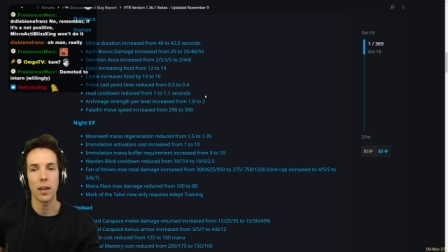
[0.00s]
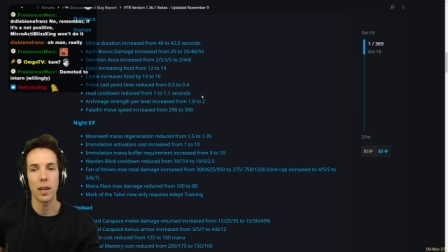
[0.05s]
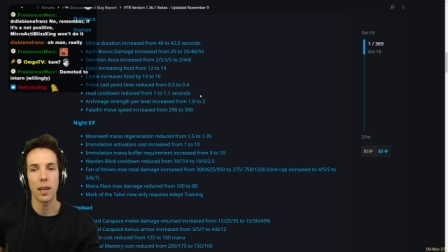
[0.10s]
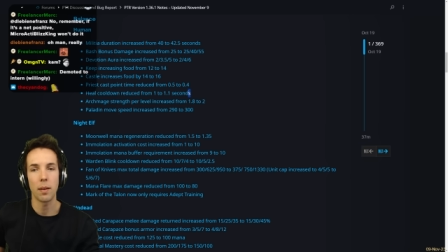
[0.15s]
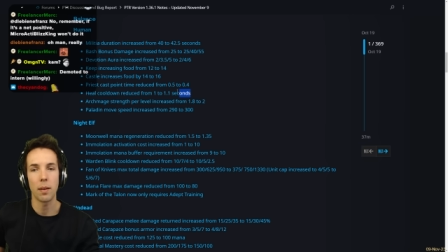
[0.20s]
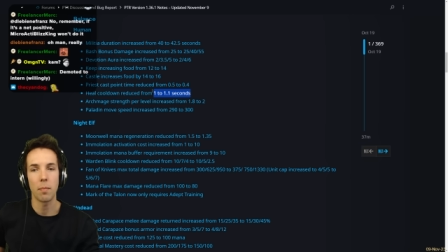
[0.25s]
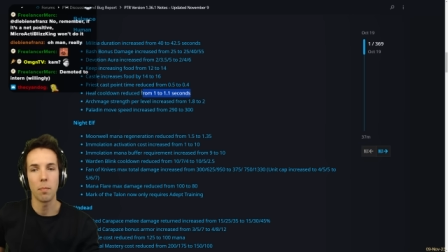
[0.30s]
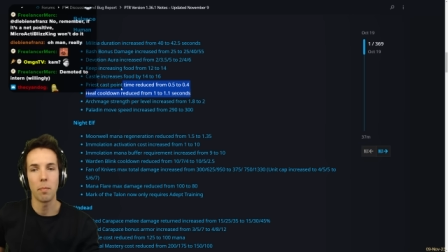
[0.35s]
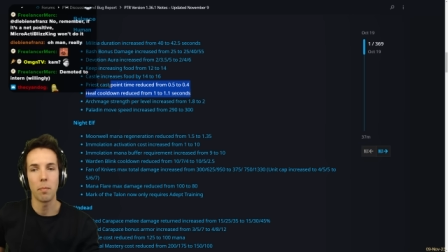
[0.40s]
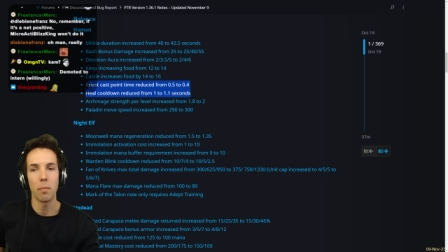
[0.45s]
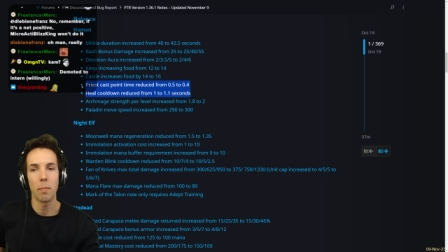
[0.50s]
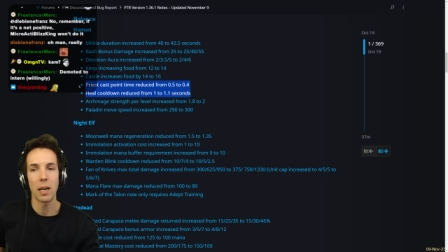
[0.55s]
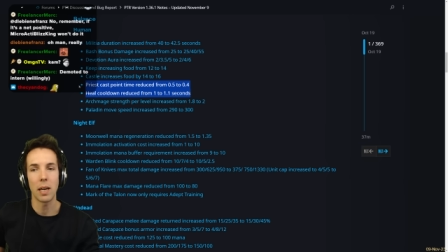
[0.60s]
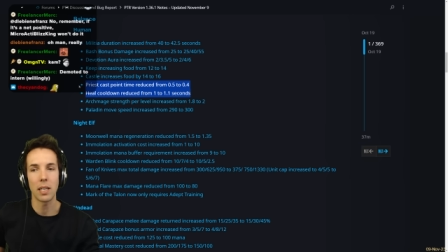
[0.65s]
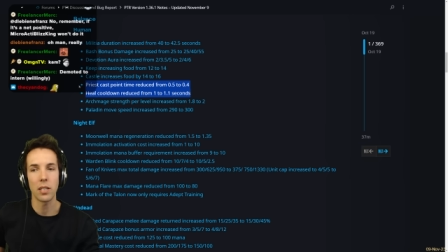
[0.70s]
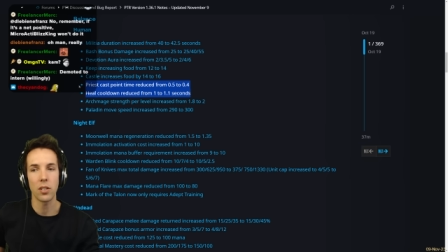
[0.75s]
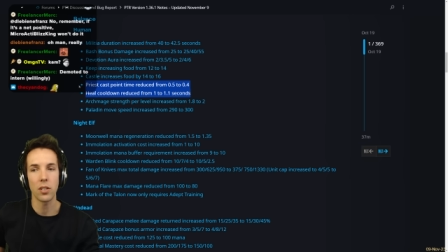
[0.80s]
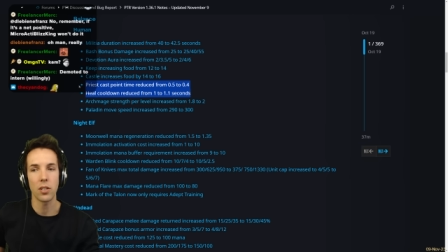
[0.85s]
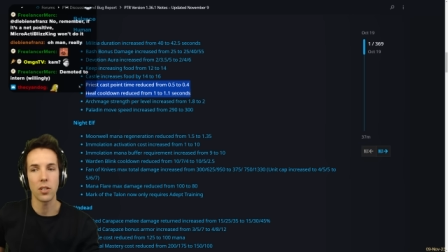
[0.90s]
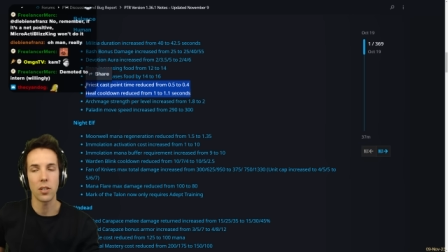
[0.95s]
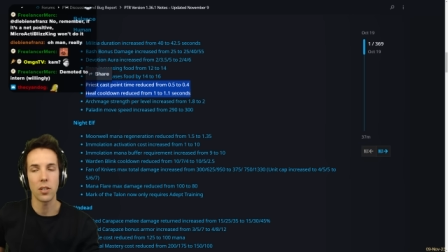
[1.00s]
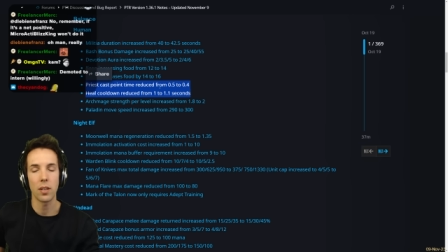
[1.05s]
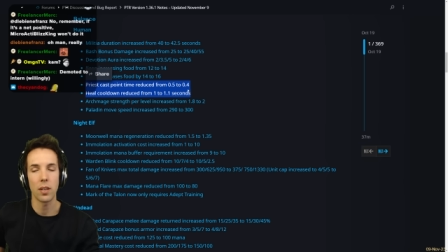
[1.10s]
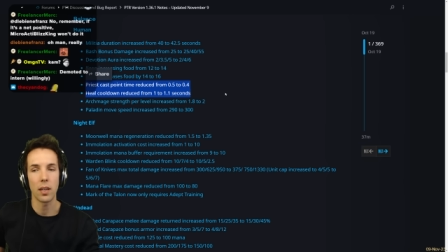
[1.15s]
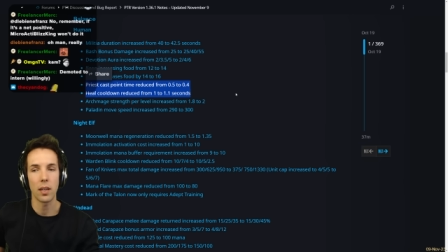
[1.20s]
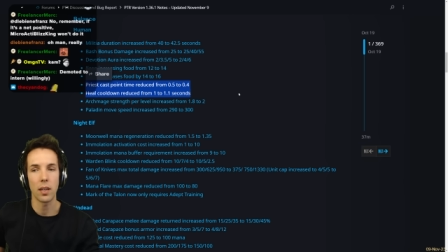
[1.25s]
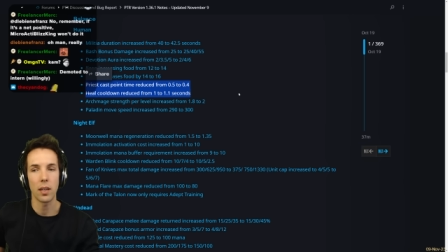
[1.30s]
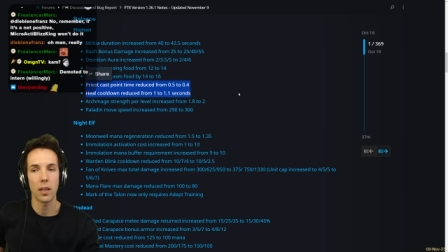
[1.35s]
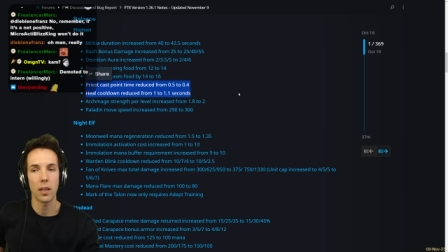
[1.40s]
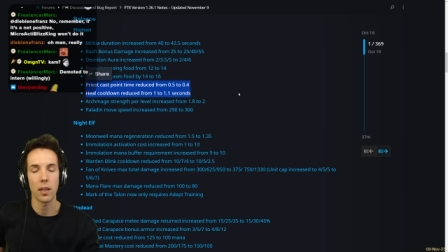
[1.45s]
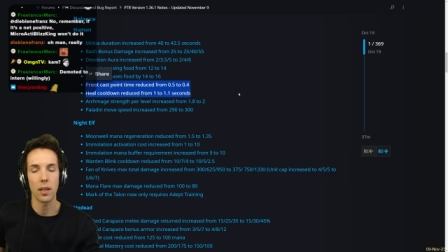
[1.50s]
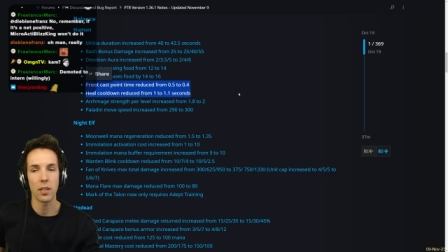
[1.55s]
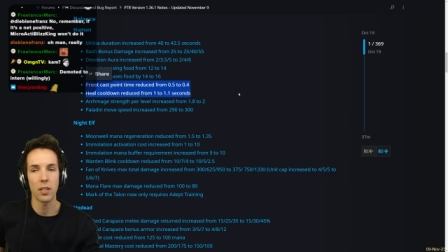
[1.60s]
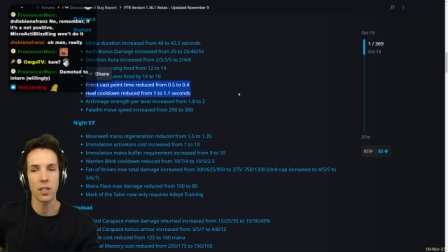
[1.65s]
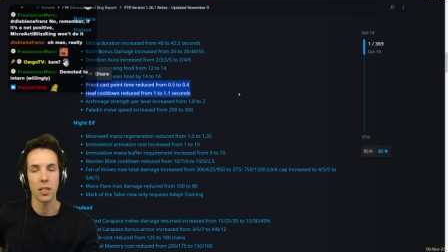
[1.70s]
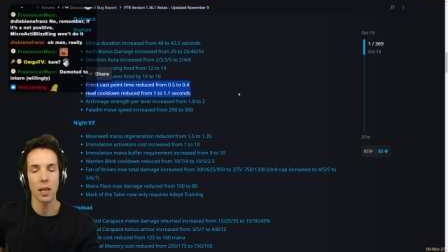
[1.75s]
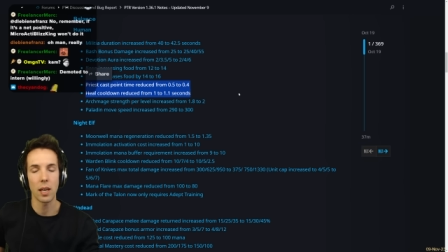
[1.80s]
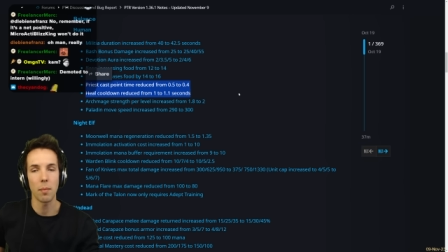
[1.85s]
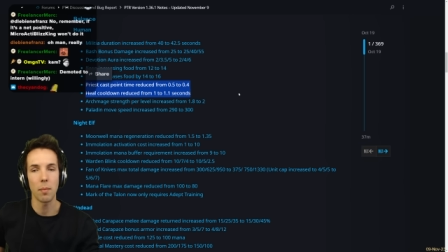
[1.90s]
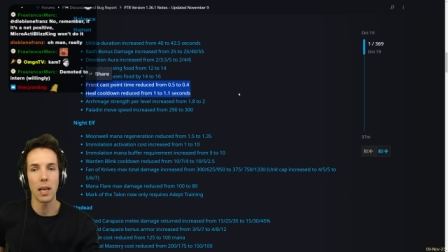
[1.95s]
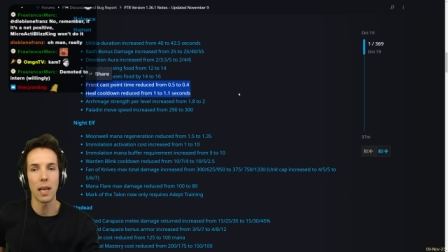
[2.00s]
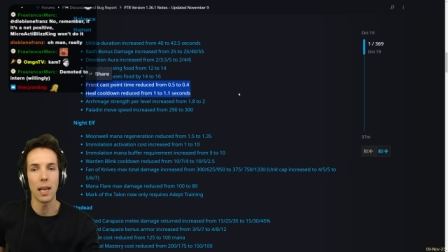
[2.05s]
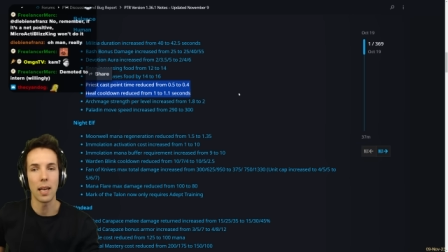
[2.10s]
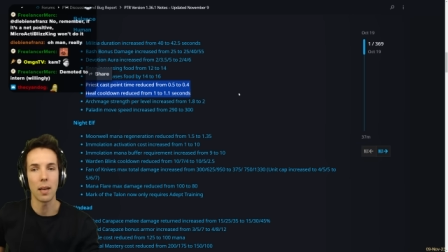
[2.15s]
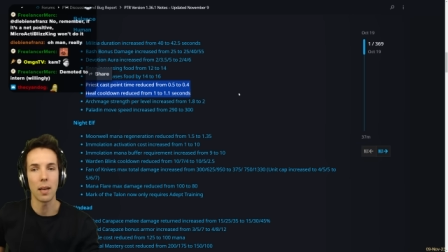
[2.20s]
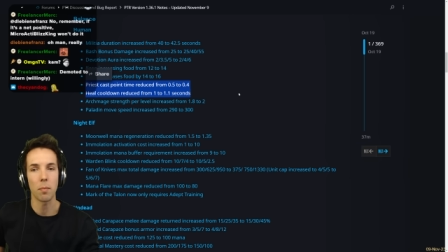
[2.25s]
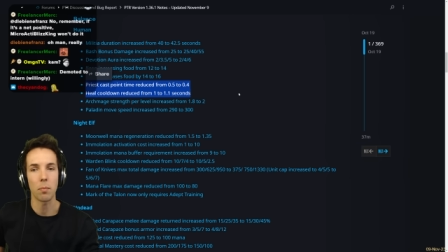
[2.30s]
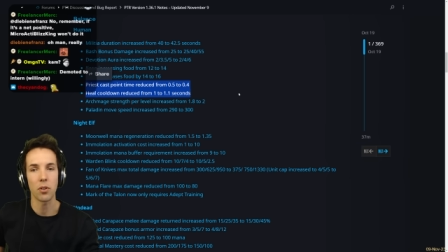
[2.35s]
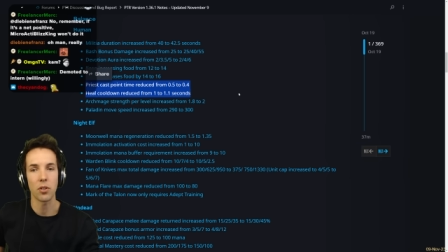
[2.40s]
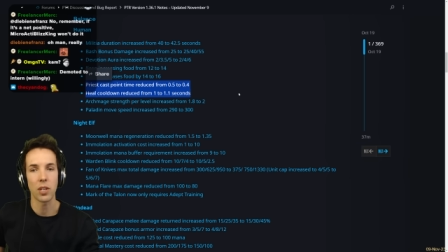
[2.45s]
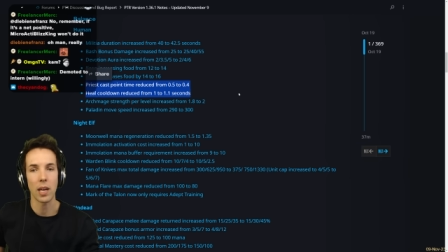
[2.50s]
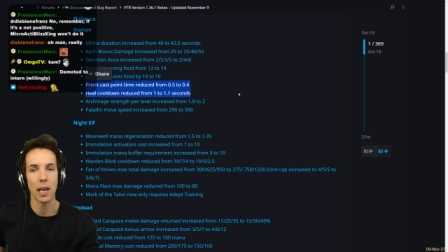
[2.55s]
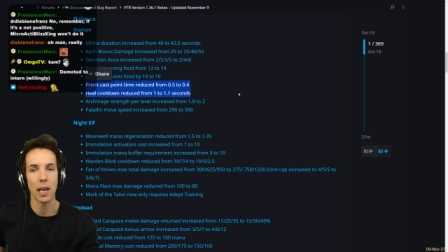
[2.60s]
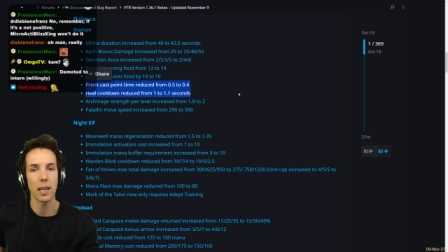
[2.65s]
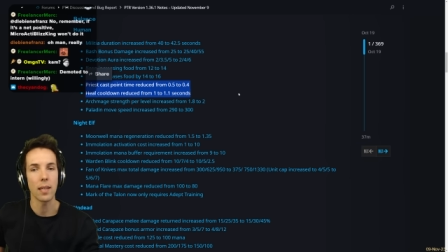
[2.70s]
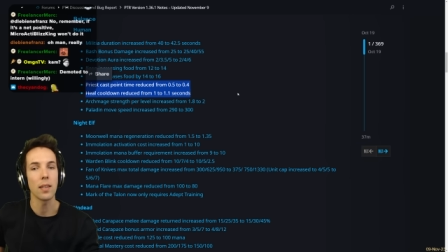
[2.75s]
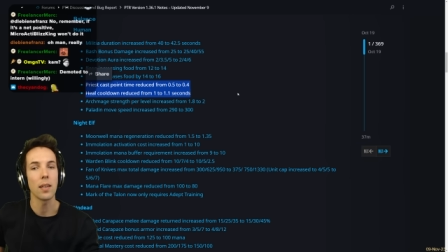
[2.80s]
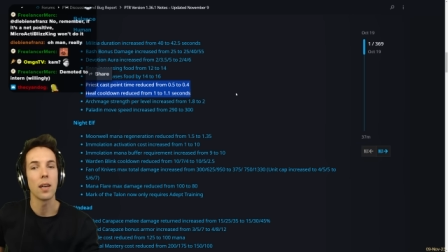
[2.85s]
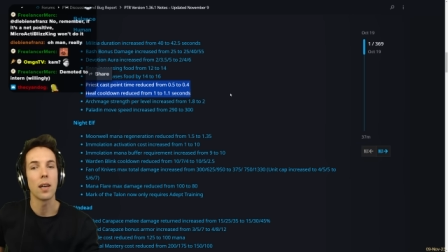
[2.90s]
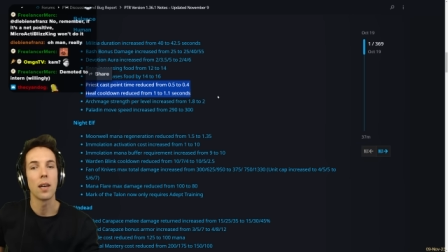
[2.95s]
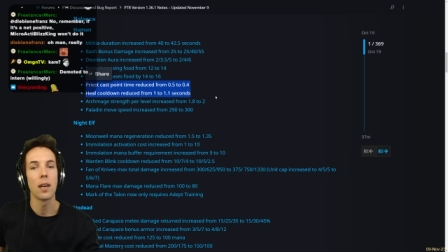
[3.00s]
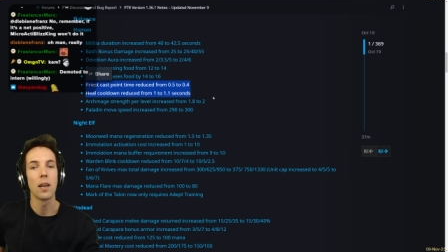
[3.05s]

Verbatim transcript: It matches the same healing per second,